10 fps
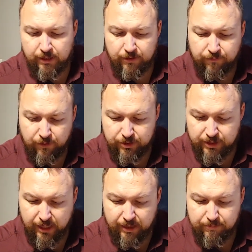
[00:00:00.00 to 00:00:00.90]
The first
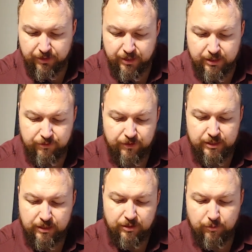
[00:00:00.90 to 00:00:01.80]
time that he's
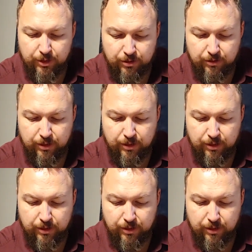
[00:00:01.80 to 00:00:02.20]
visiting with her,